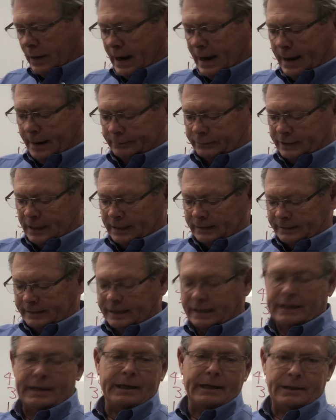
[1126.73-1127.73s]
amps, I can
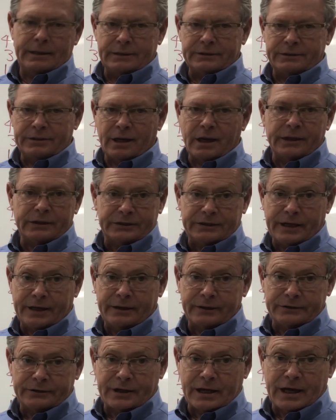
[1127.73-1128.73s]
tell you, it's not a
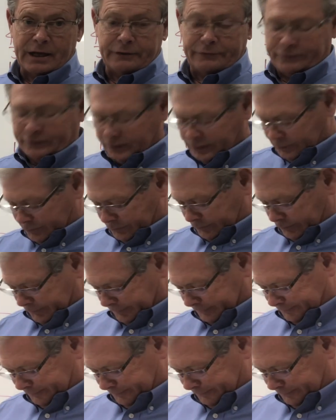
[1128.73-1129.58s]
standard size fuse.